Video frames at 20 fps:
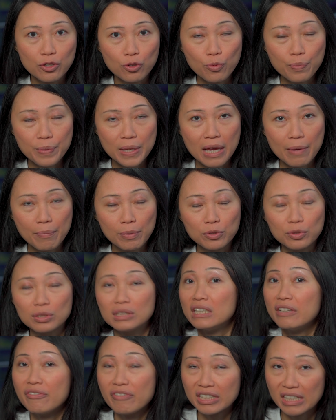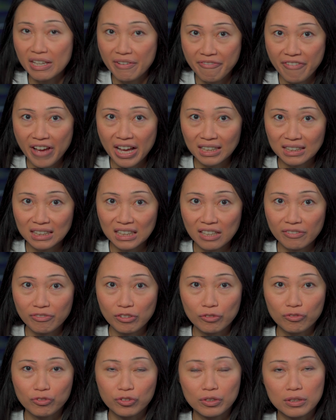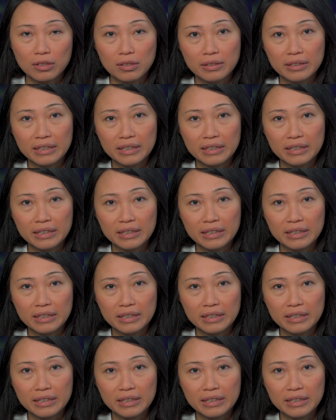You'll be able to see if it's effective if